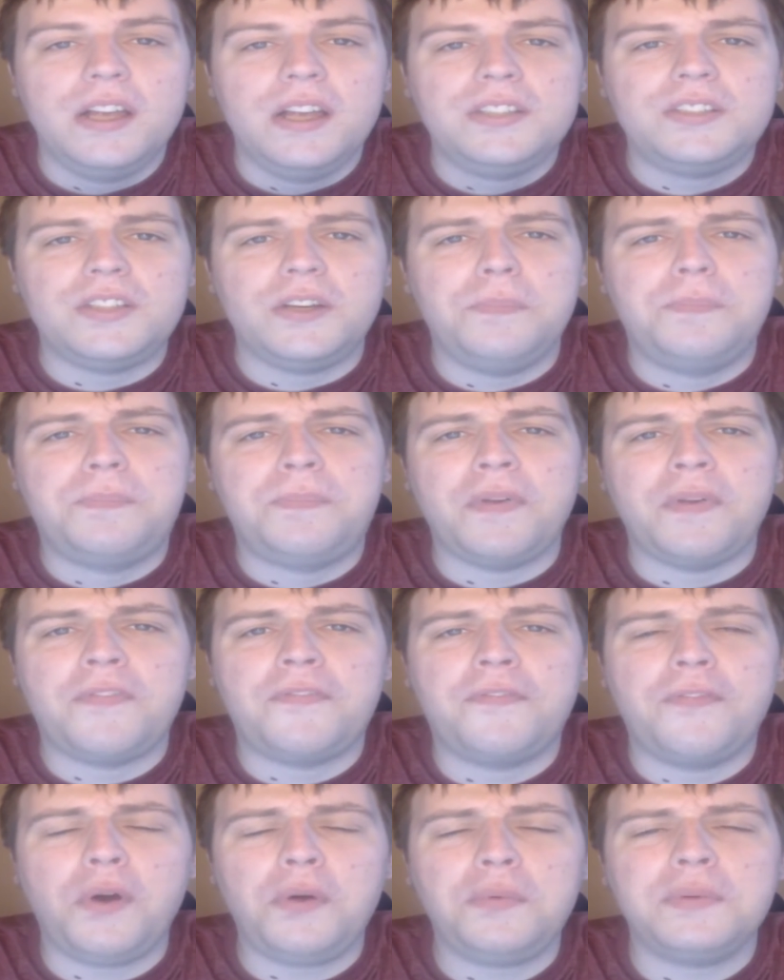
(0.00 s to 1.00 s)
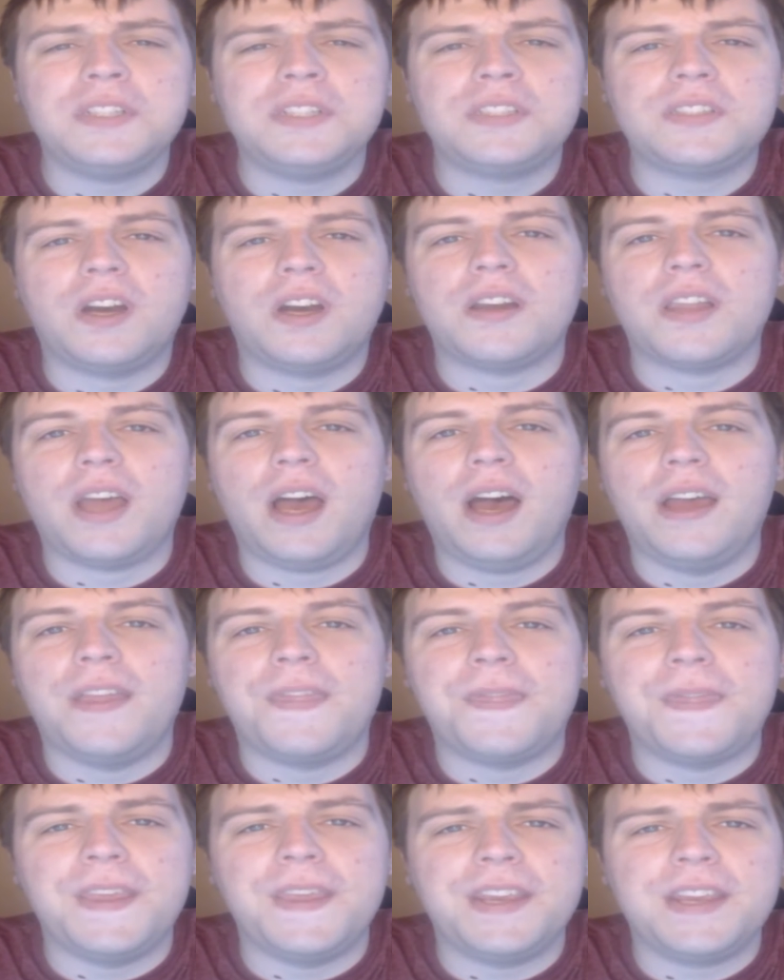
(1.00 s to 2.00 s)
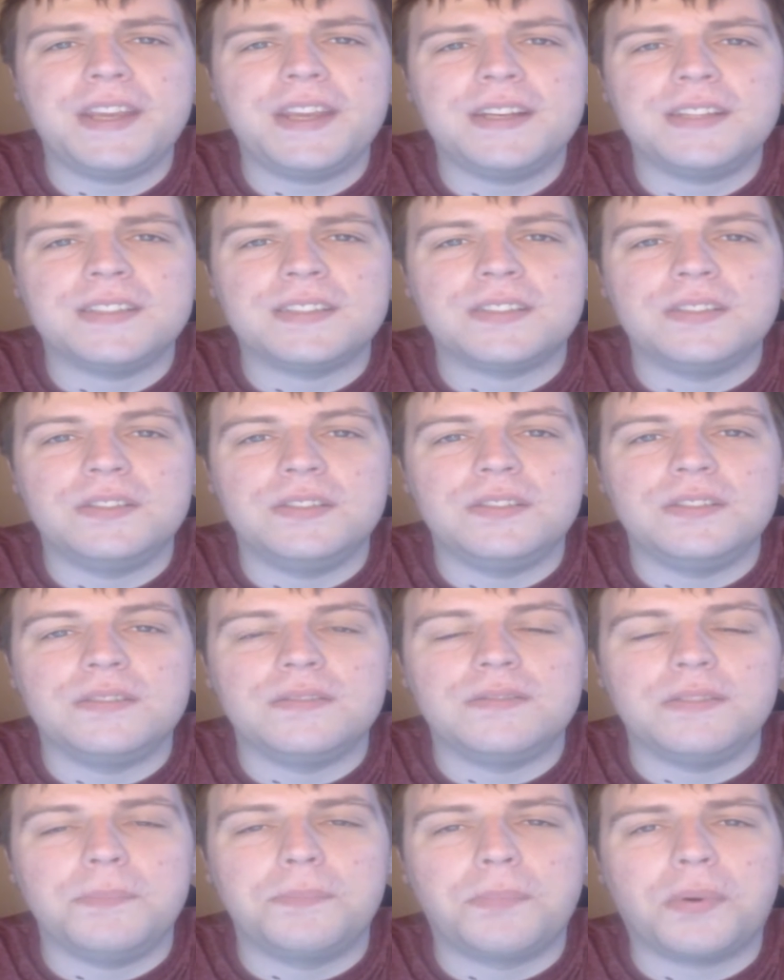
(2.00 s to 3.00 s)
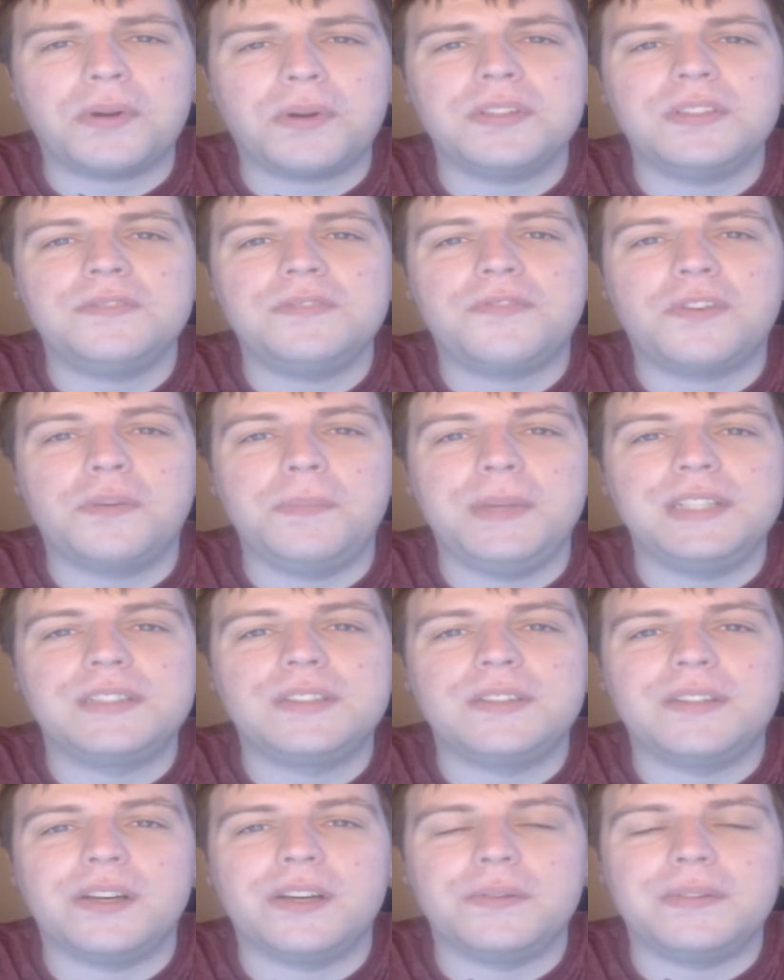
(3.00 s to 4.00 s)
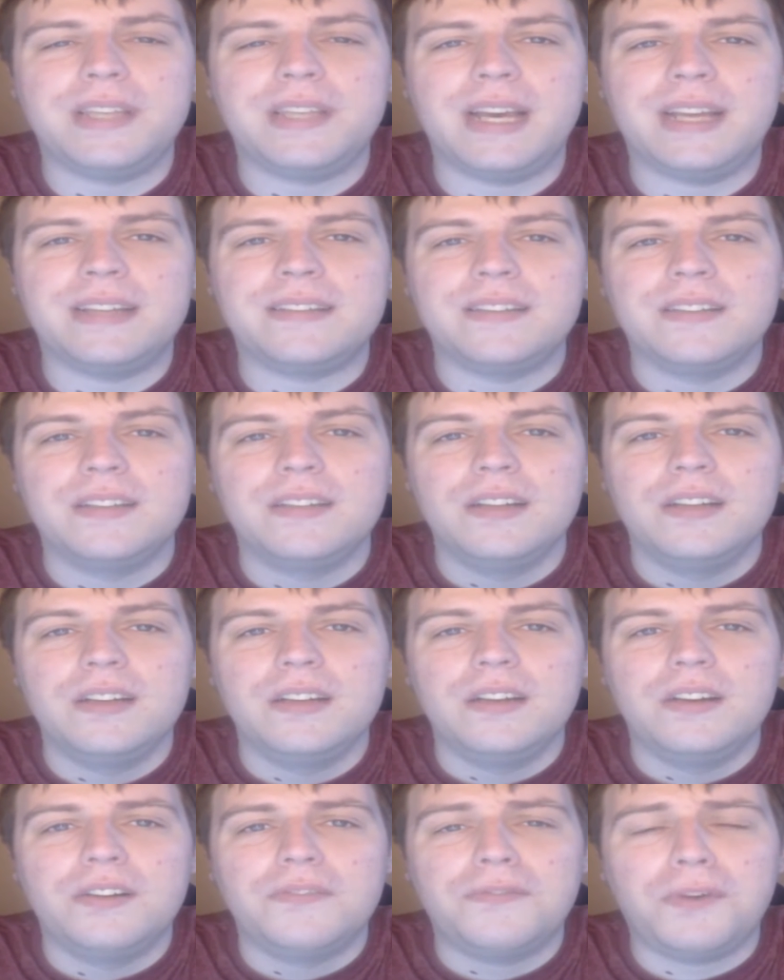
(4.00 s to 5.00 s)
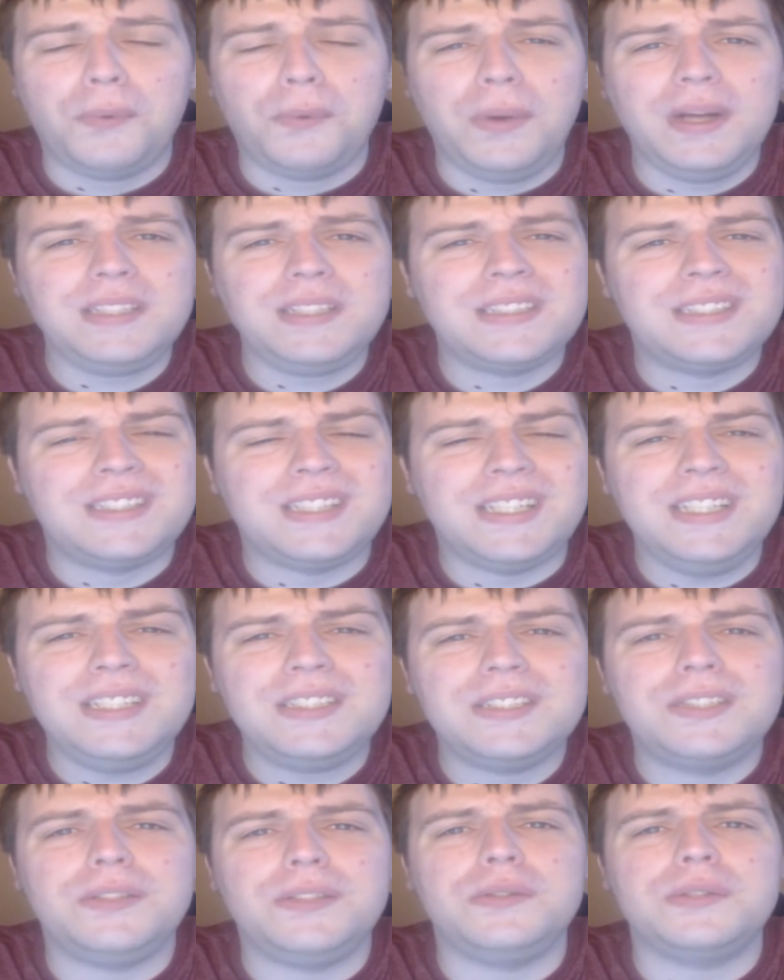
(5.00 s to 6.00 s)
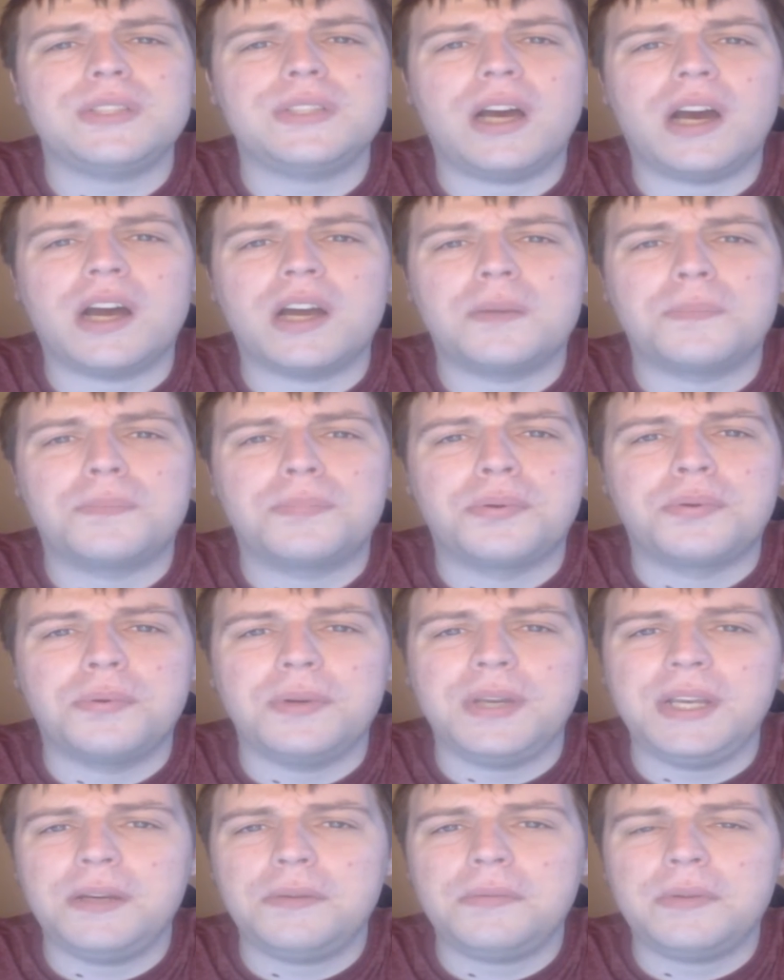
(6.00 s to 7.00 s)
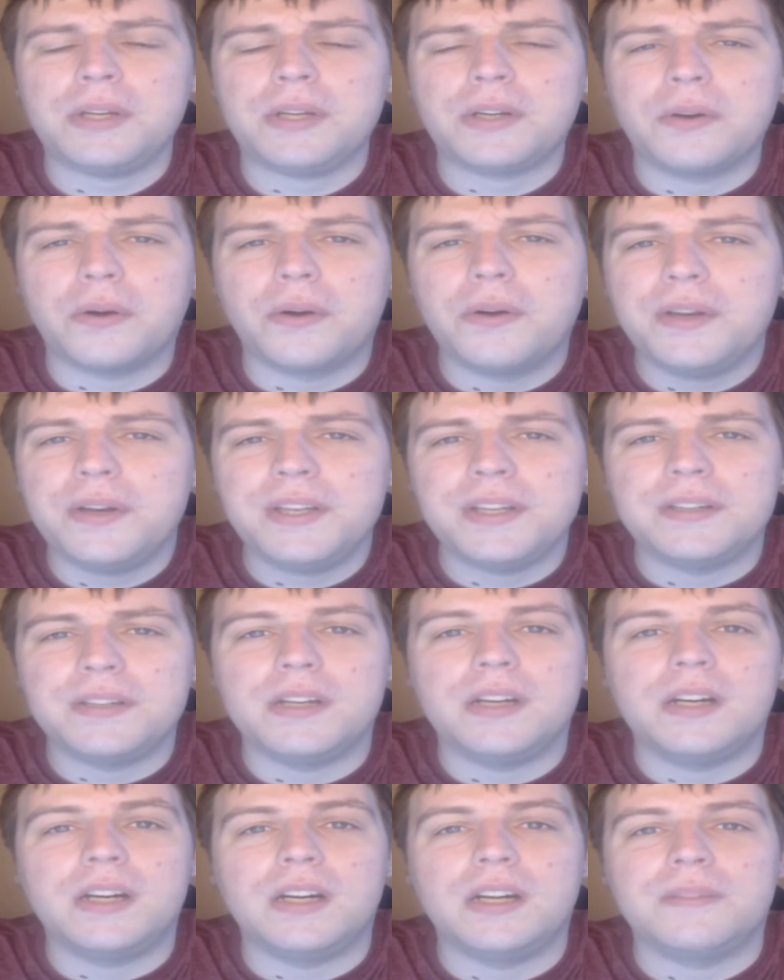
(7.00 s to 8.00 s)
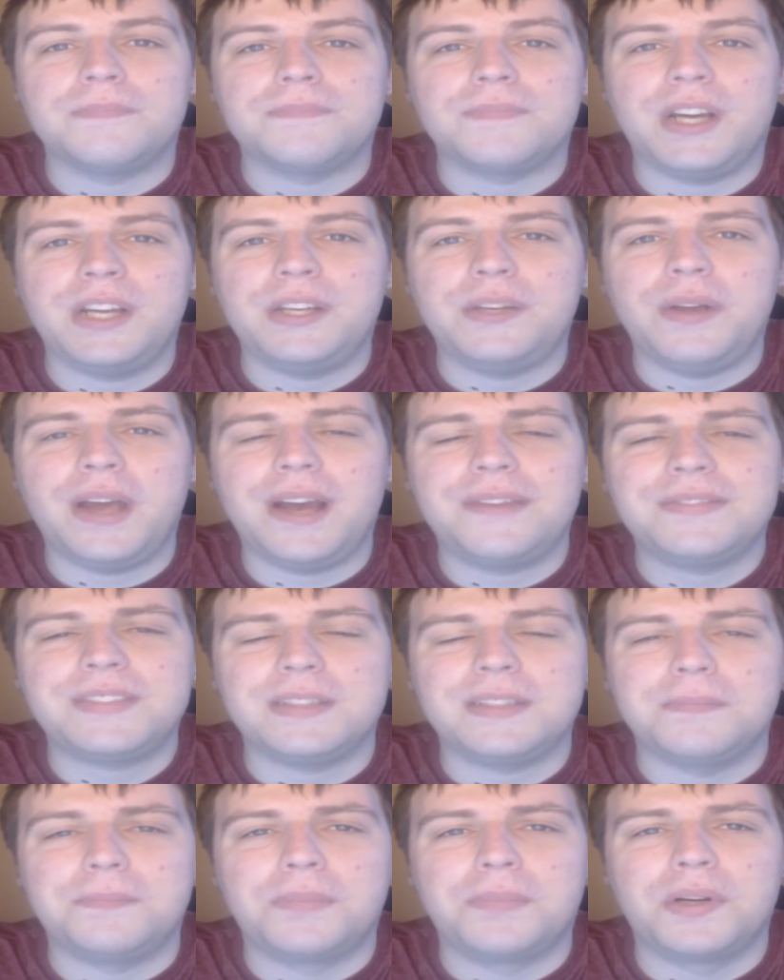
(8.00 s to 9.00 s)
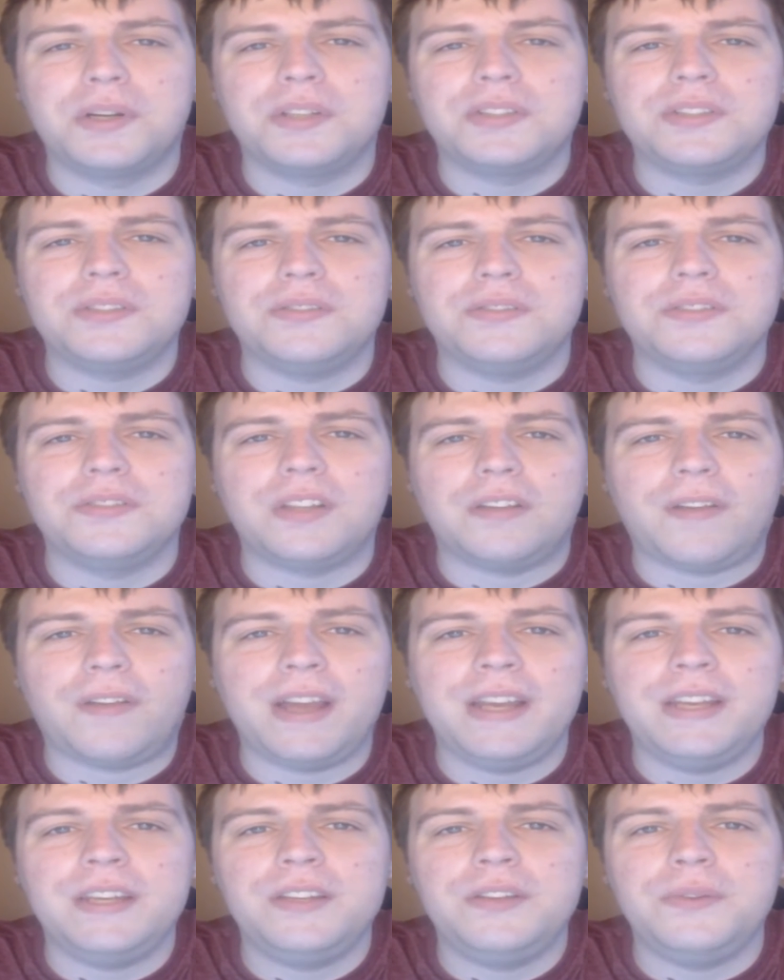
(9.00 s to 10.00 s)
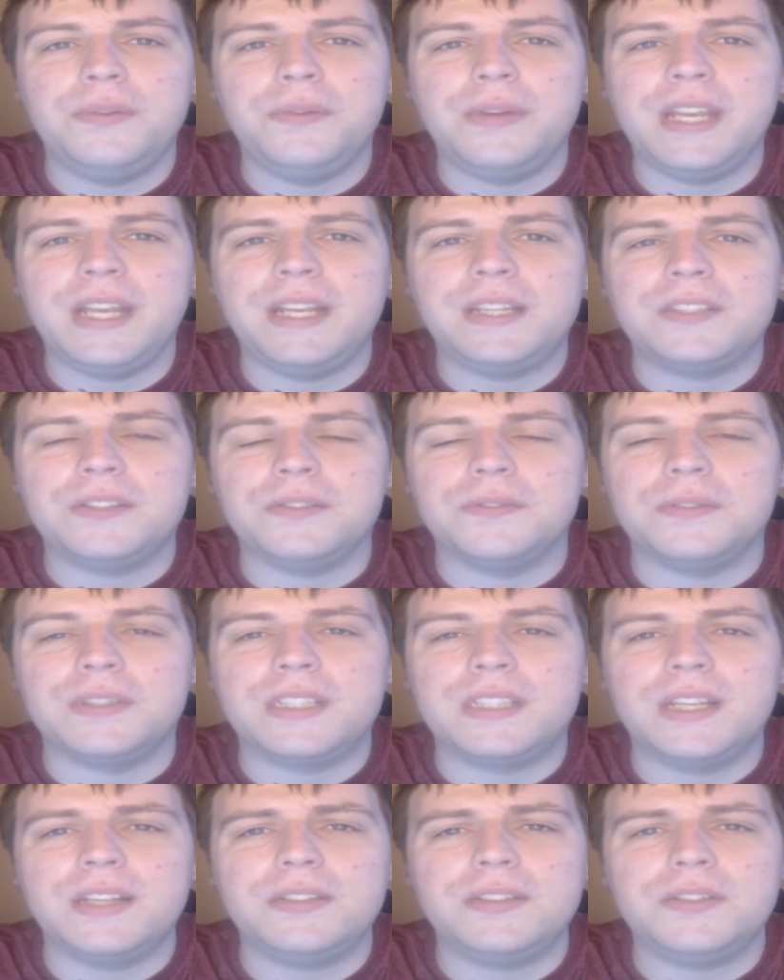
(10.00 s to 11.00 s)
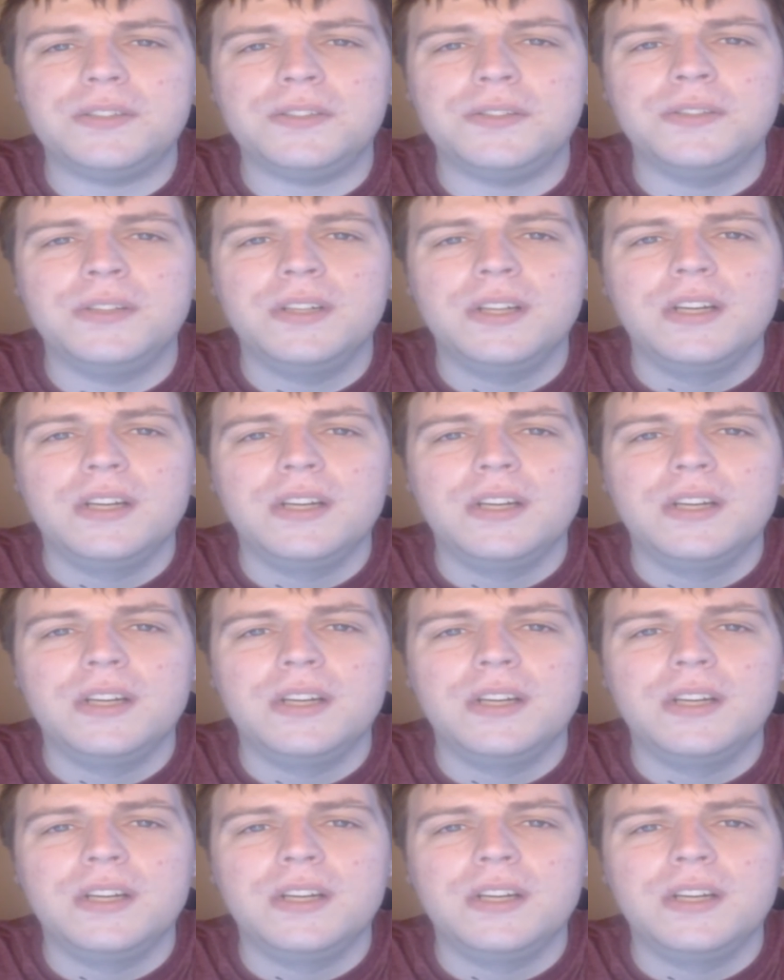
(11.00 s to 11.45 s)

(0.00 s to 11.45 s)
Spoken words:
So before we start, I think it is important for me to know that for once these news are pre-recorded. I do have some personal stuff I do need to attend to,